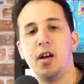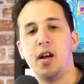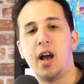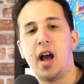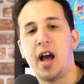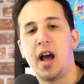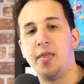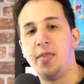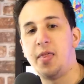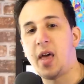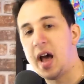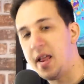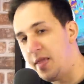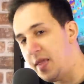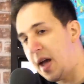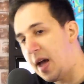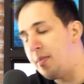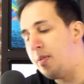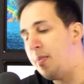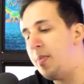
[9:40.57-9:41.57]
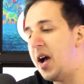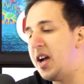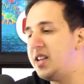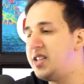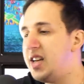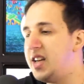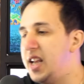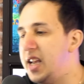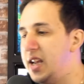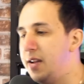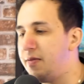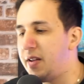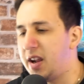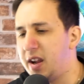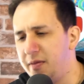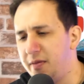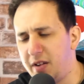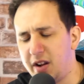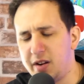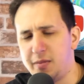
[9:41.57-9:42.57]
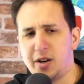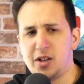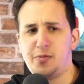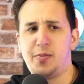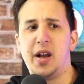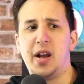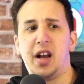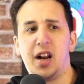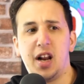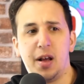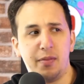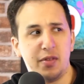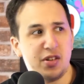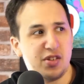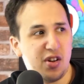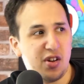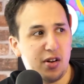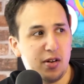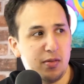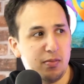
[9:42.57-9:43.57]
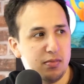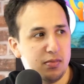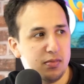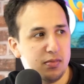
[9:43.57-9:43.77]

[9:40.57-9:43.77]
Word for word: and they're prepared to leave, they could find a much better club than Tottenham.